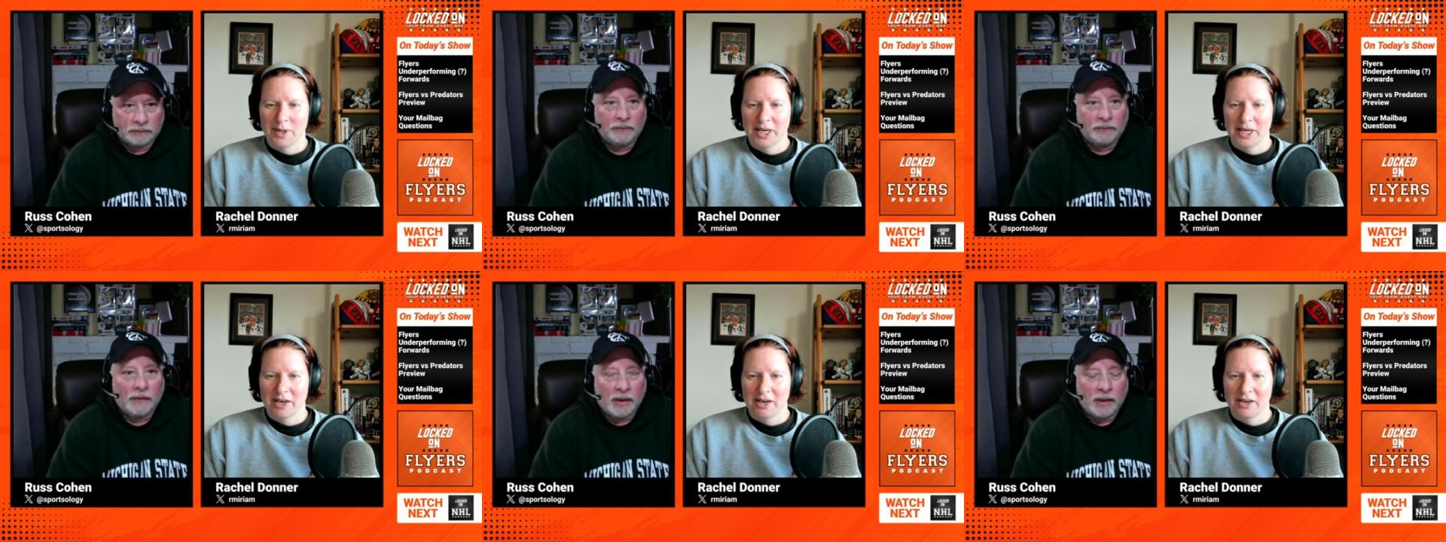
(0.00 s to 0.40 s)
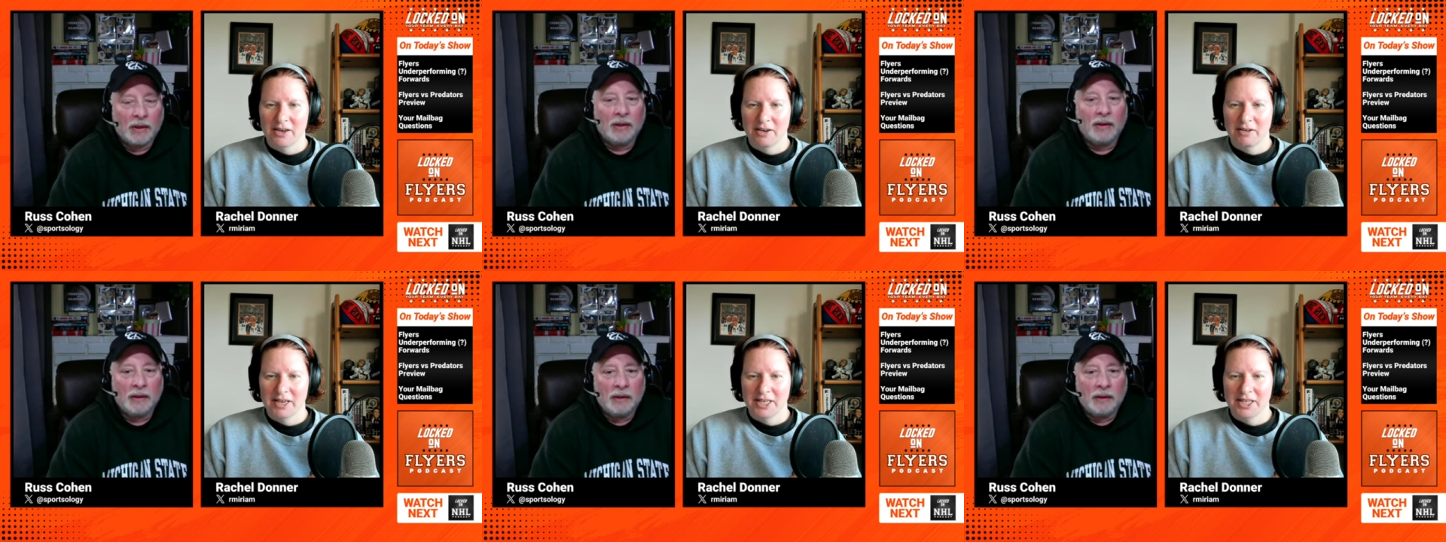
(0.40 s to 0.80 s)
Speaker 1: We are
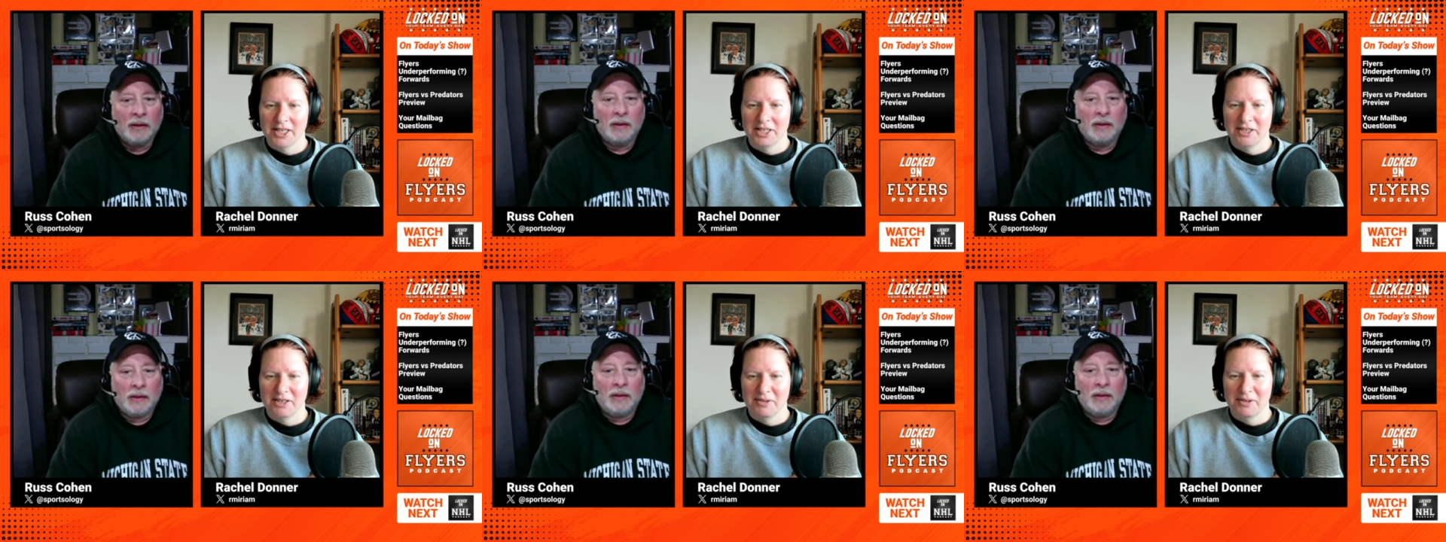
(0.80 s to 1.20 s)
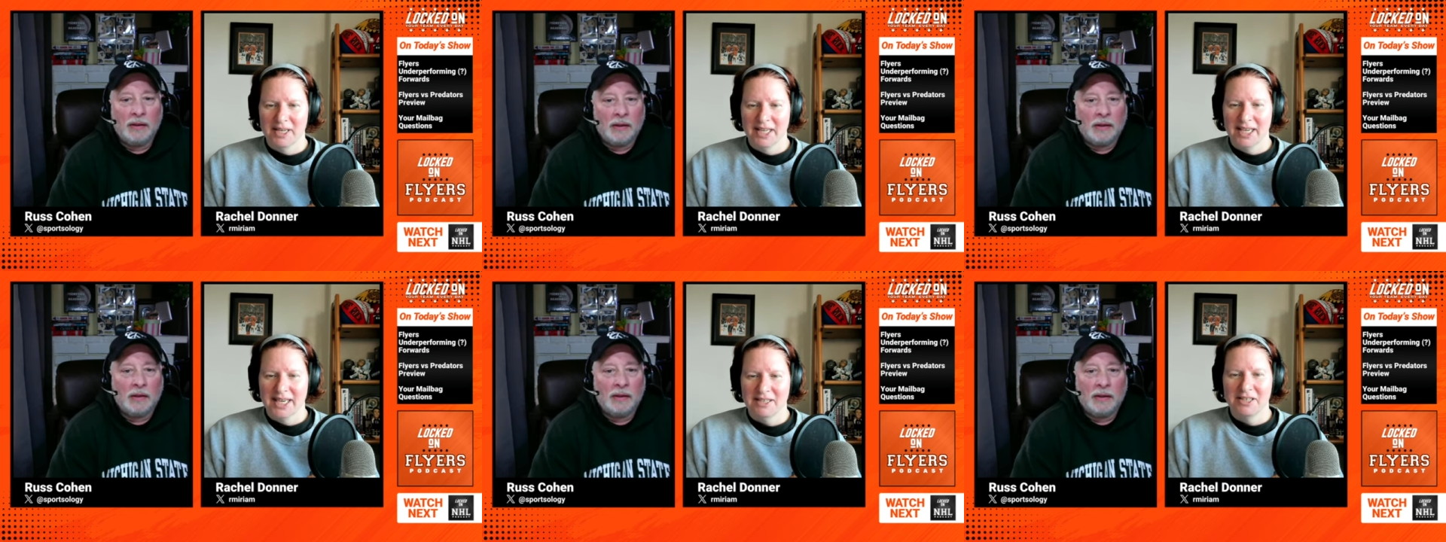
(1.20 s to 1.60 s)
going to
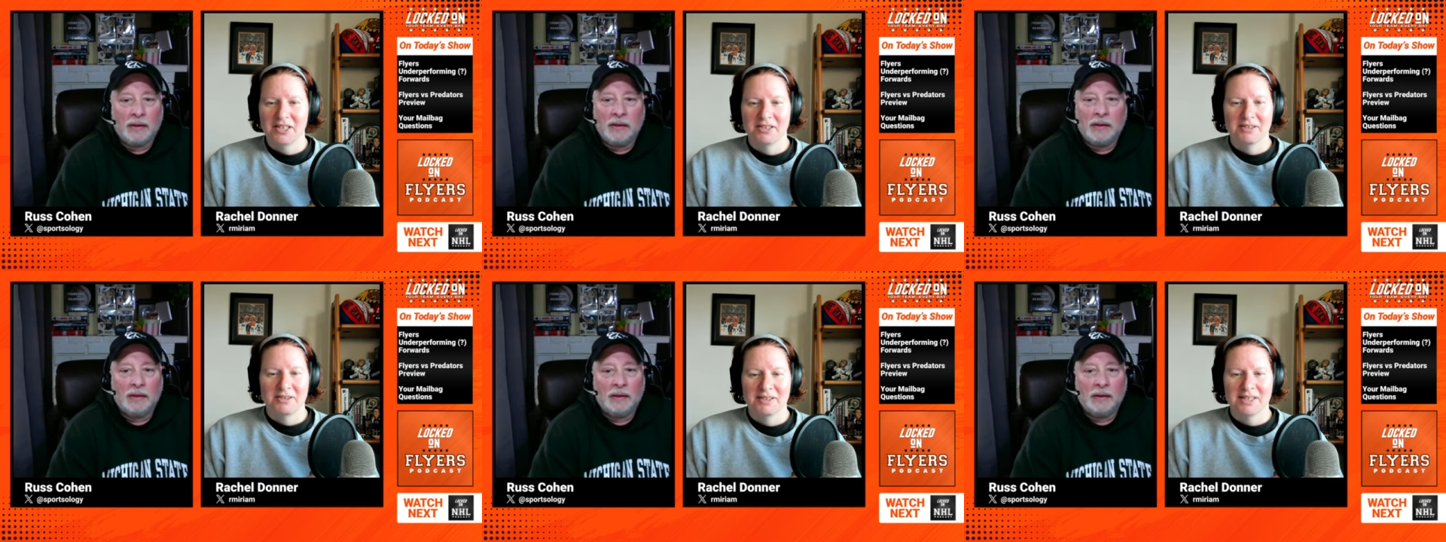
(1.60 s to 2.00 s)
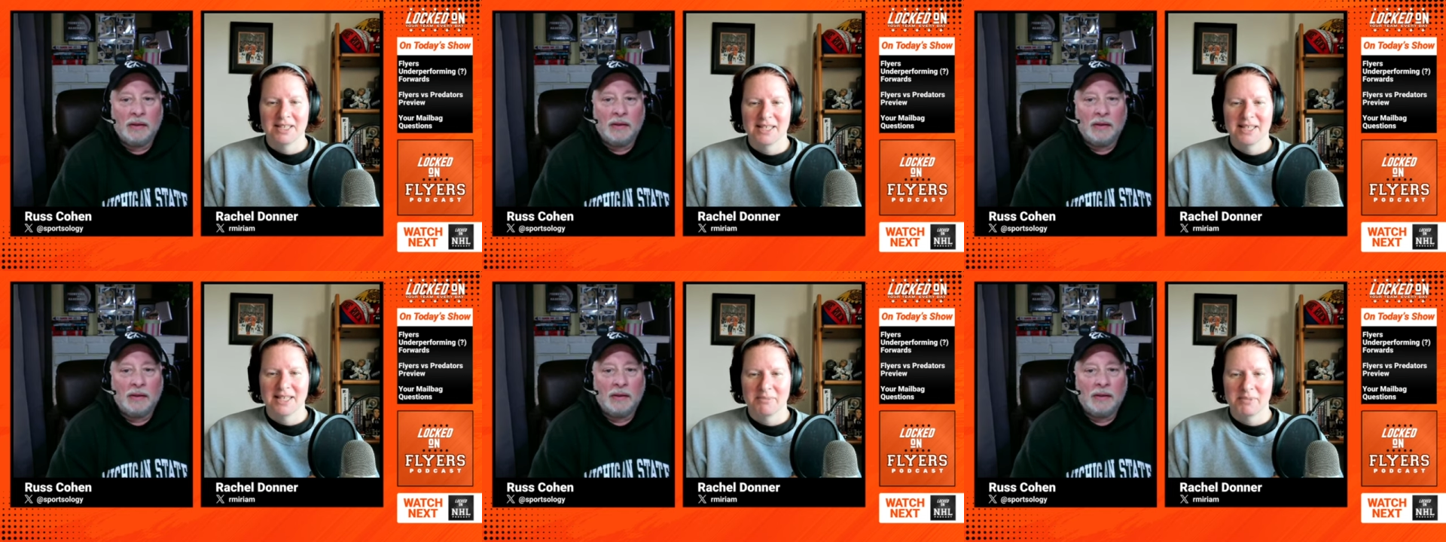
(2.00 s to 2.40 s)
get to
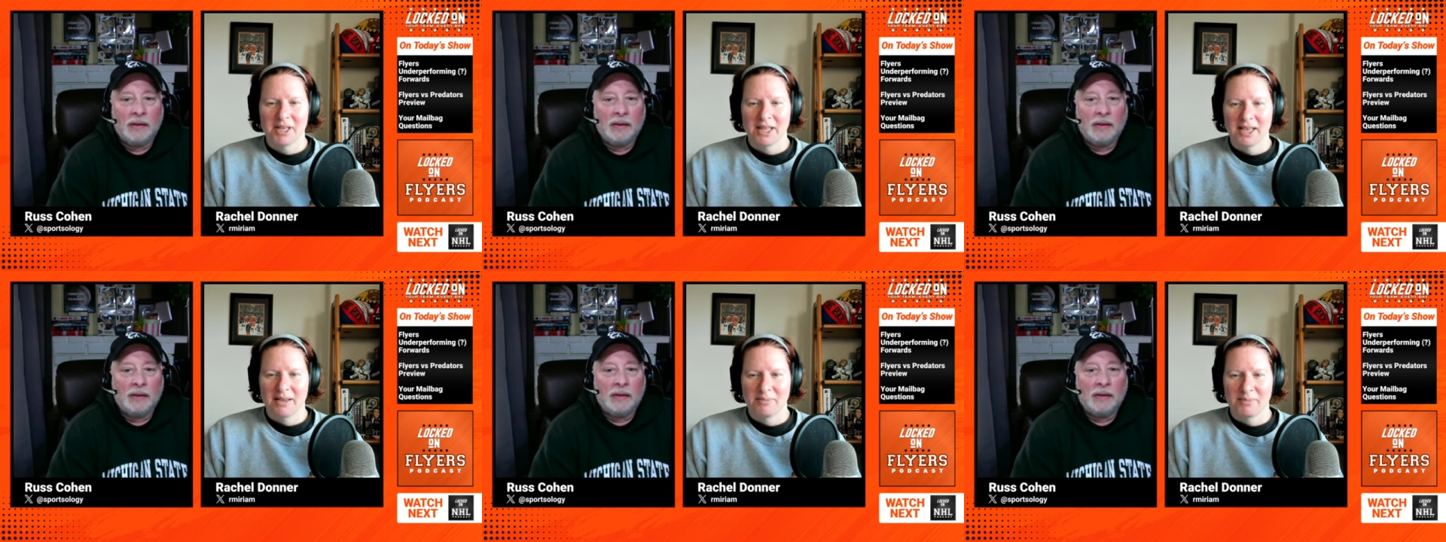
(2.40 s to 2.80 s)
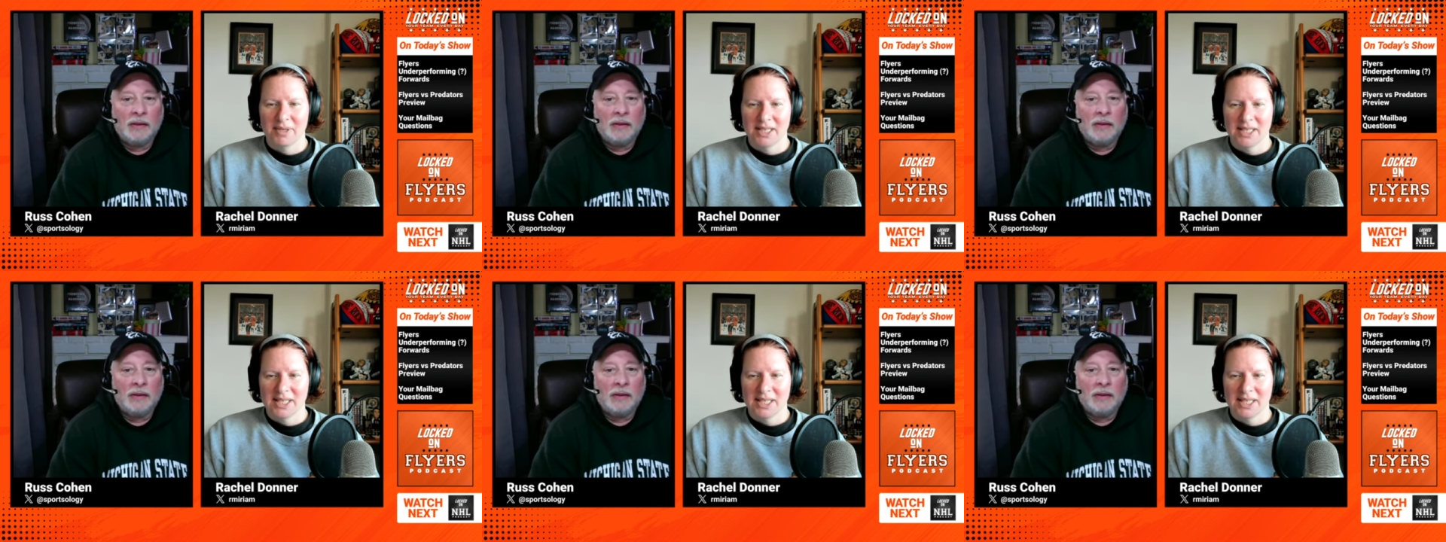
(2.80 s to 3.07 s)
some of them